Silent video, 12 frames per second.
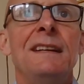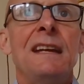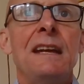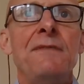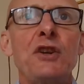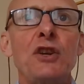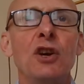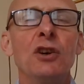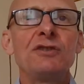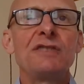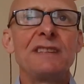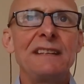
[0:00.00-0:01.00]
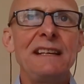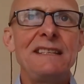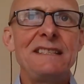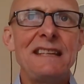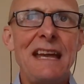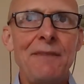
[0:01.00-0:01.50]
If you can't
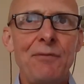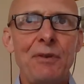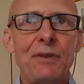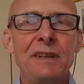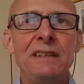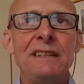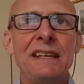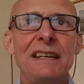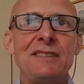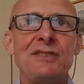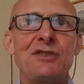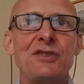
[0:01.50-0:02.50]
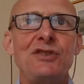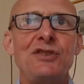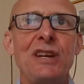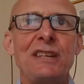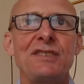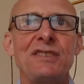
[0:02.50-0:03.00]
delete everything, it's
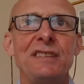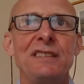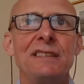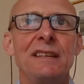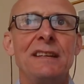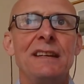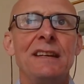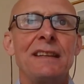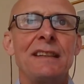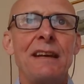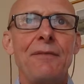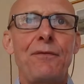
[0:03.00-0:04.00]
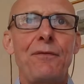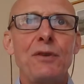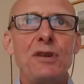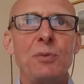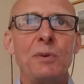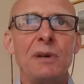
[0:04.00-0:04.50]
suggested that
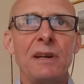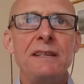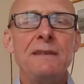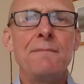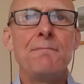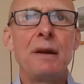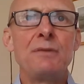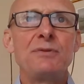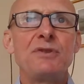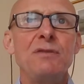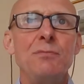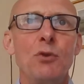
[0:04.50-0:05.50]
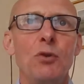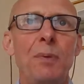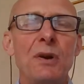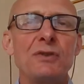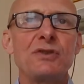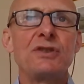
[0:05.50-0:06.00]
frequently posting more
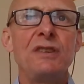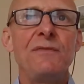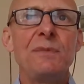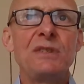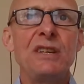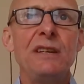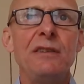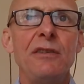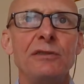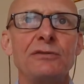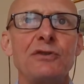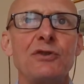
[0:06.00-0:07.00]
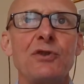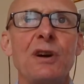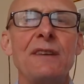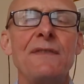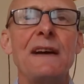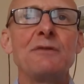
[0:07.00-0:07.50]
positive material to
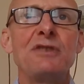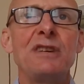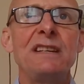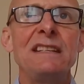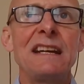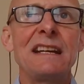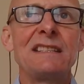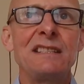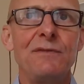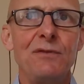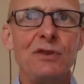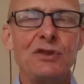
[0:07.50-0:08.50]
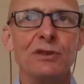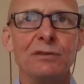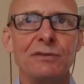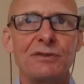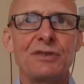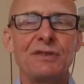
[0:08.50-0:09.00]
drive out any negative
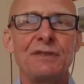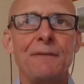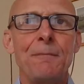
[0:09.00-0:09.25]
results.